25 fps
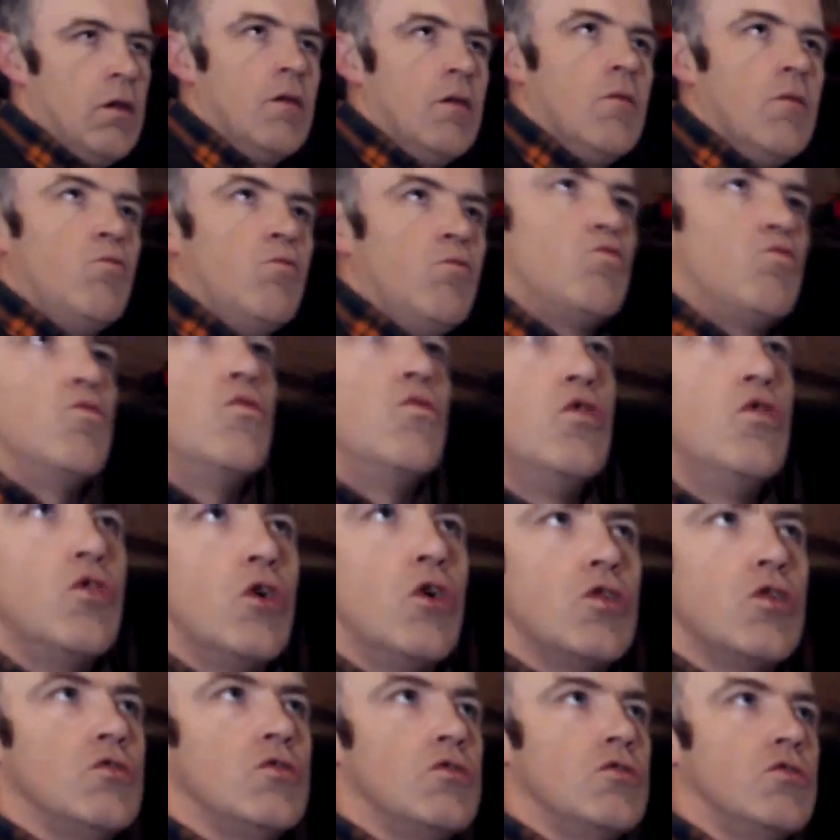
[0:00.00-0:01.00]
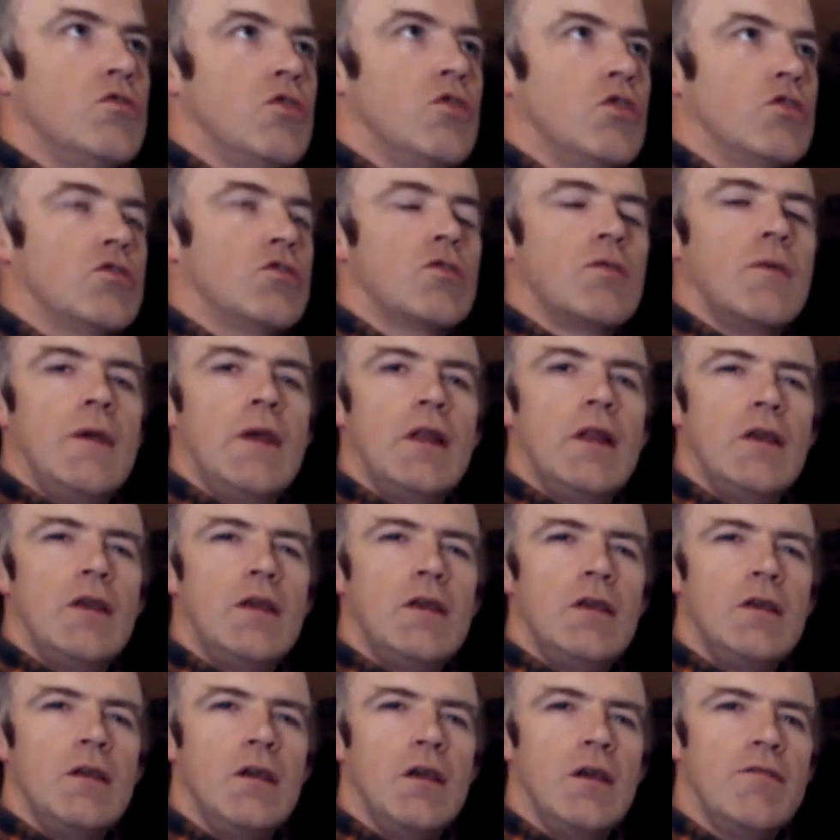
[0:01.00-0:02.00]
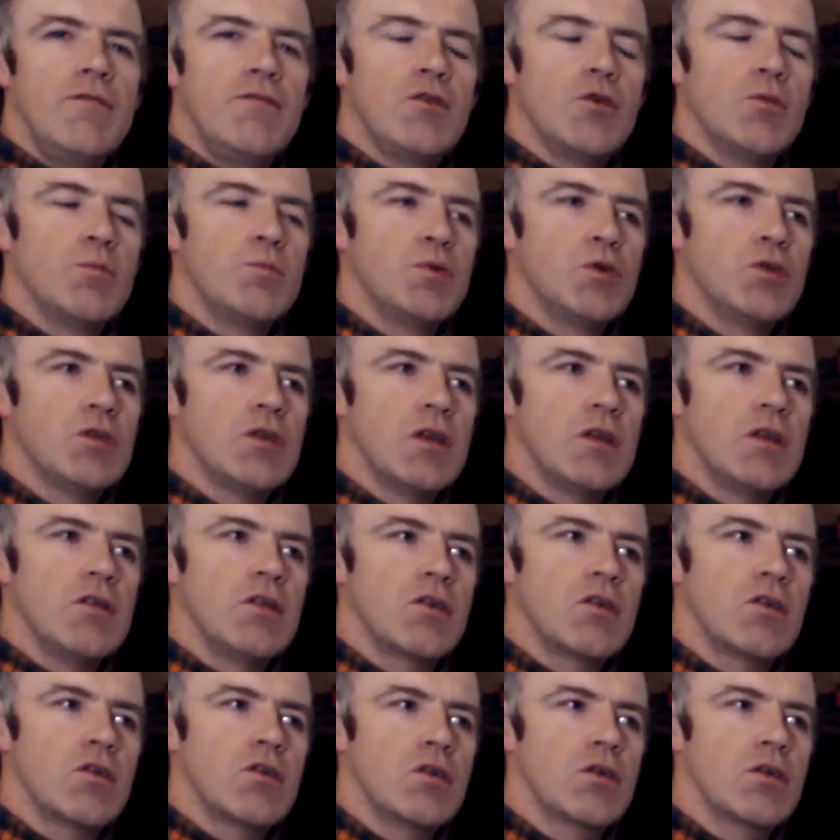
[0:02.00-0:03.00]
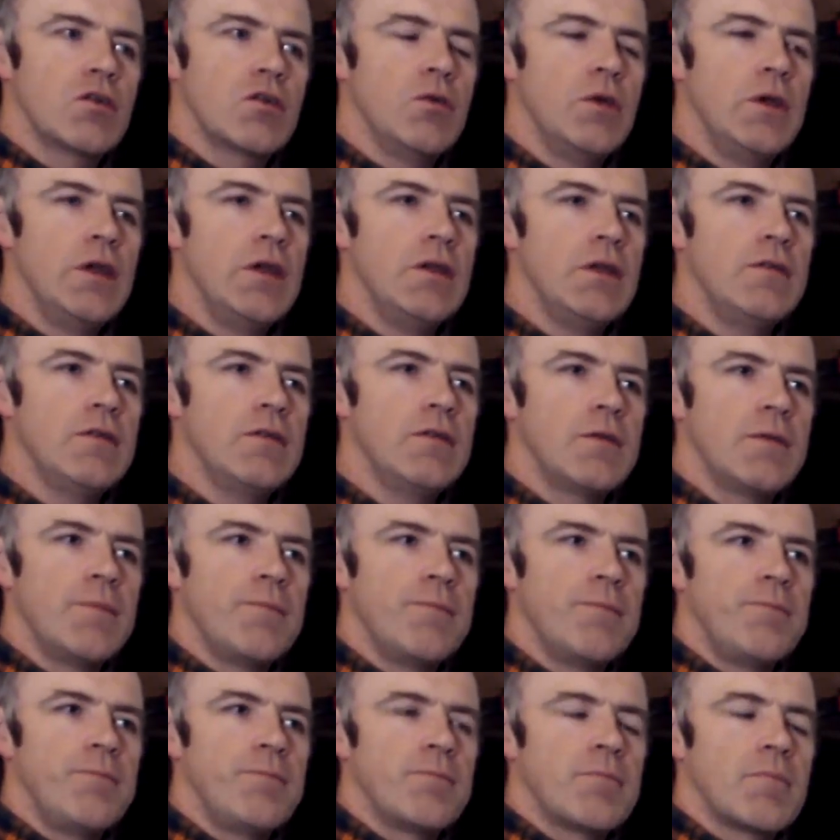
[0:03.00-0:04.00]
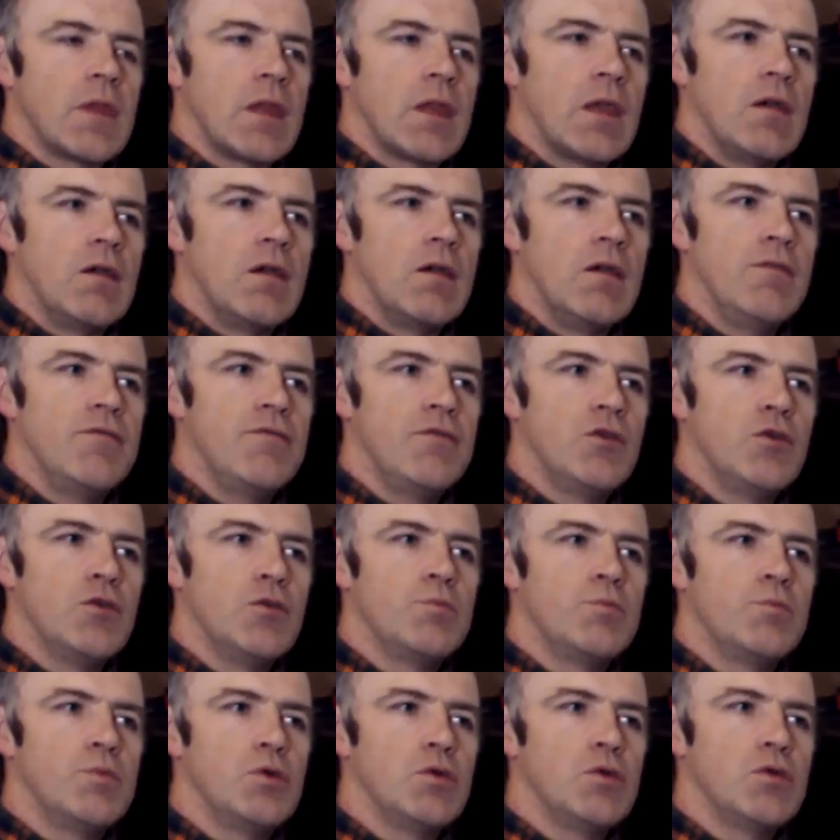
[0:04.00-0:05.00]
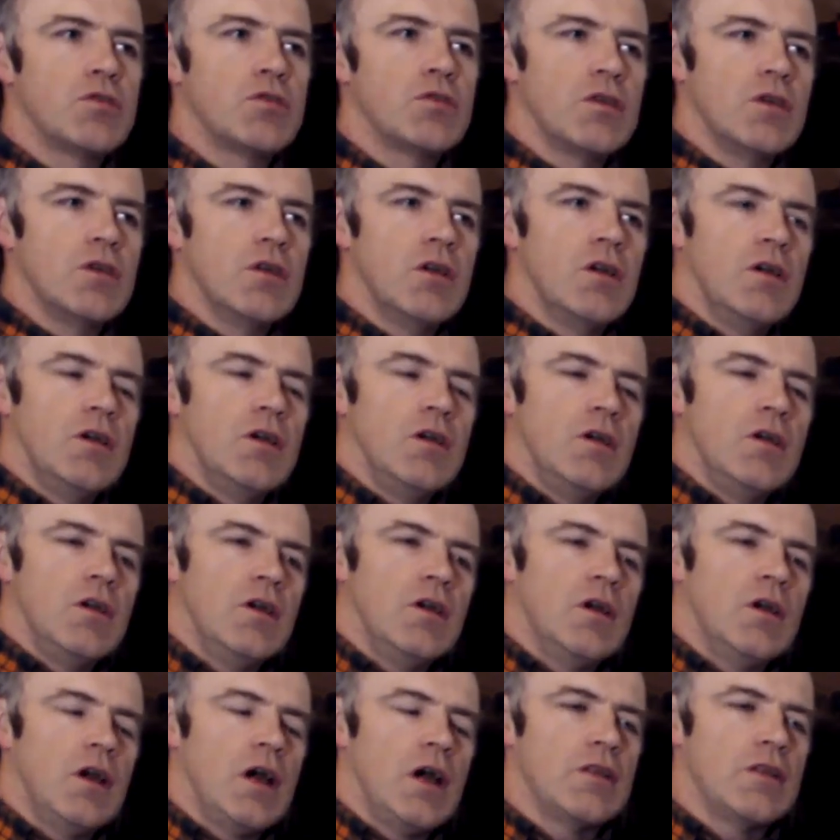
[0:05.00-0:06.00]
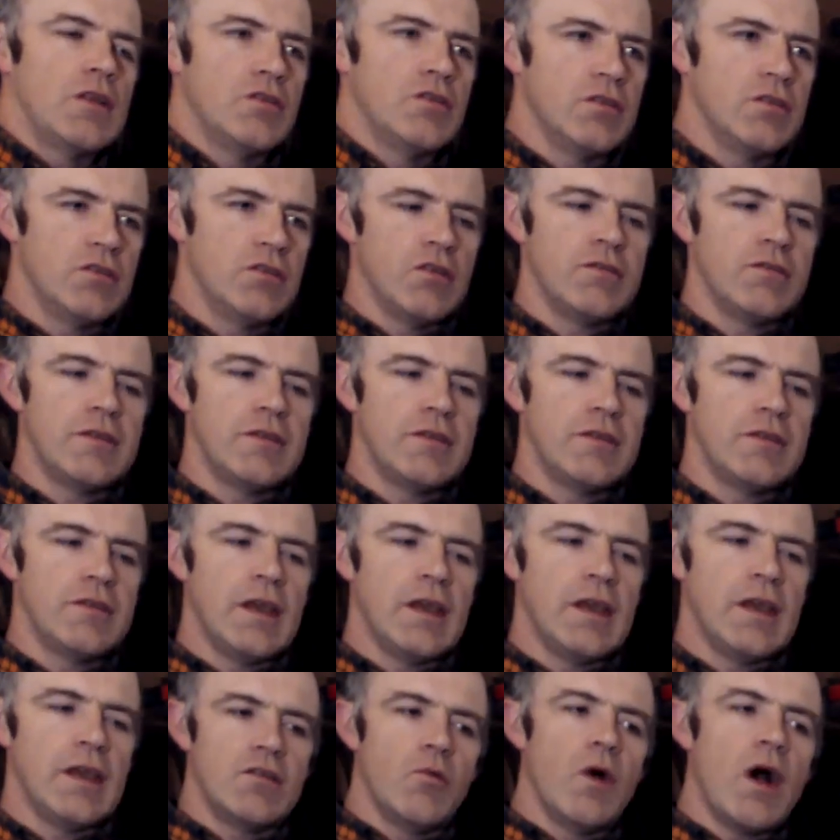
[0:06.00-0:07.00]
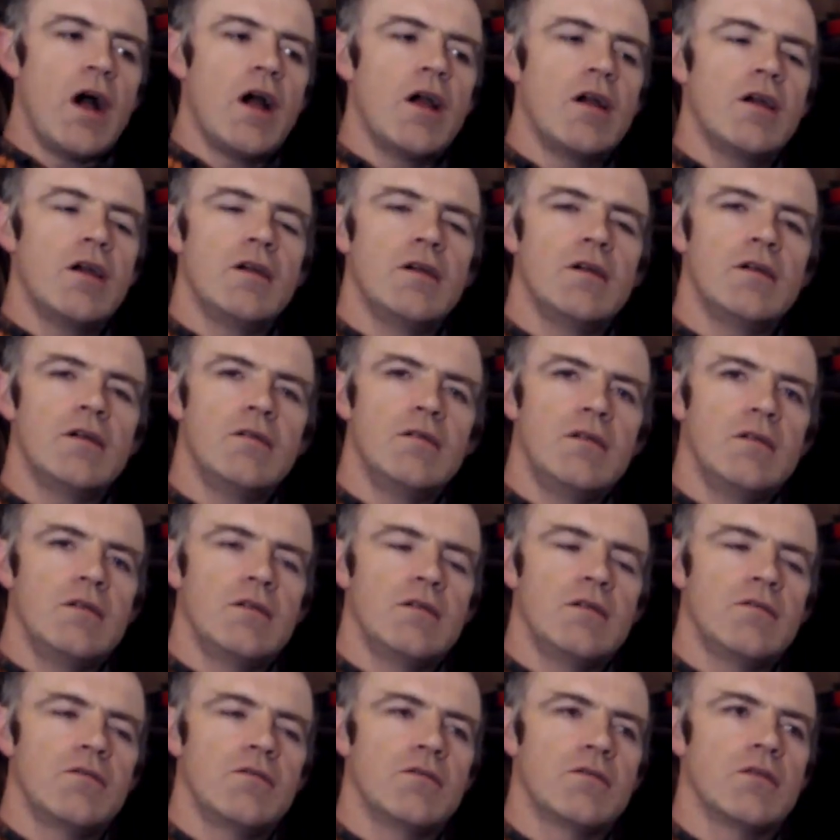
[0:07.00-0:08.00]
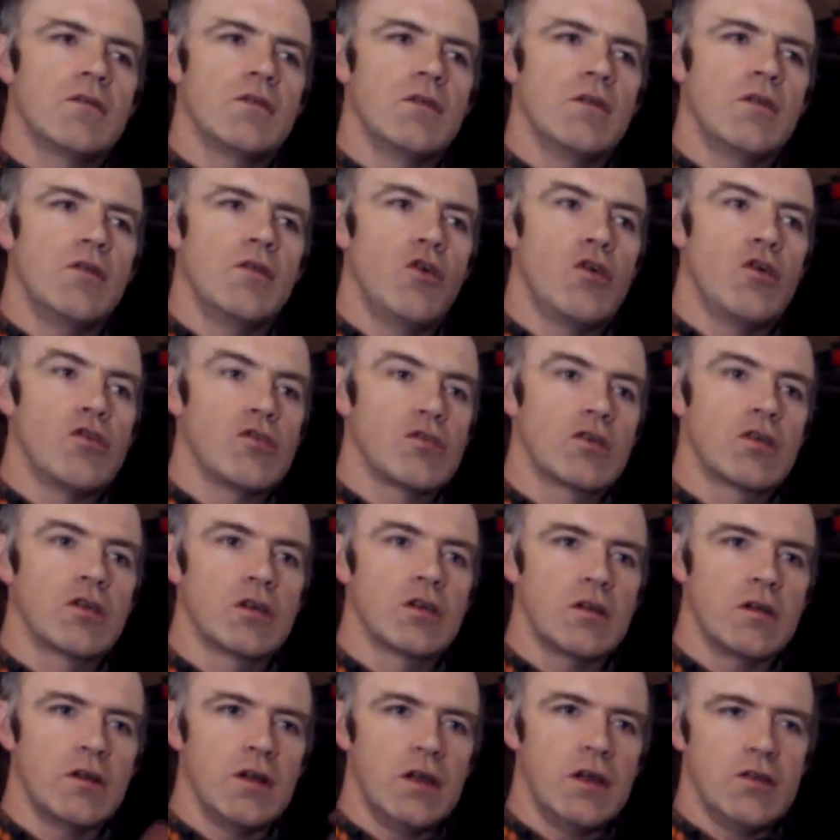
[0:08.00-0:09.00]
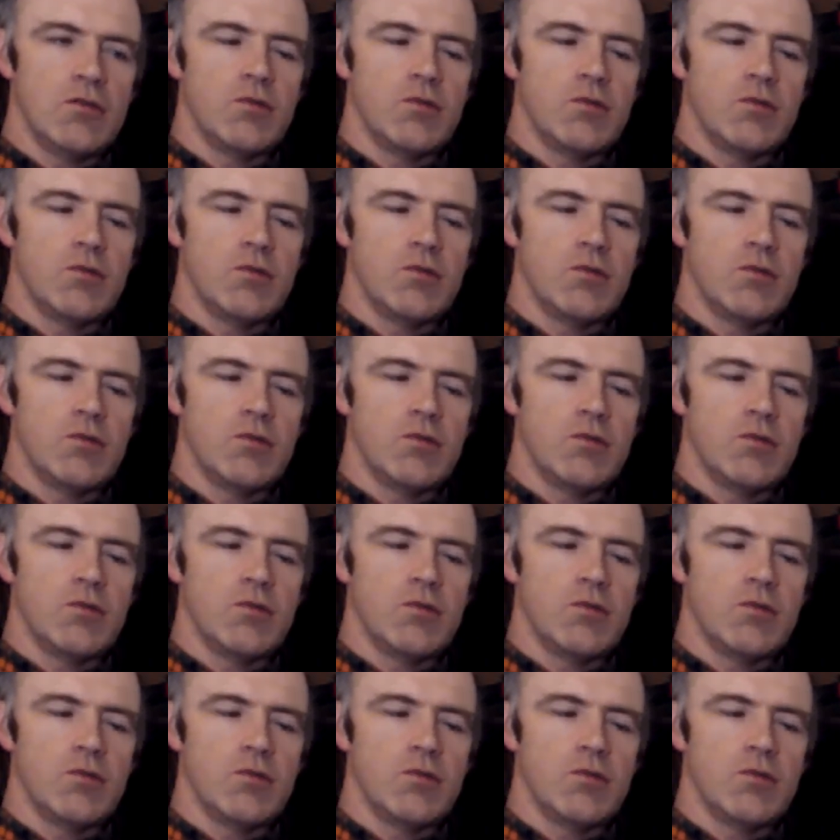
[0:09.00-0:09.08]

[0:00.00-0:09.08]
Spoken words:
No, not really. If you put in the concrete, if you put the thicker the wire, the longer it will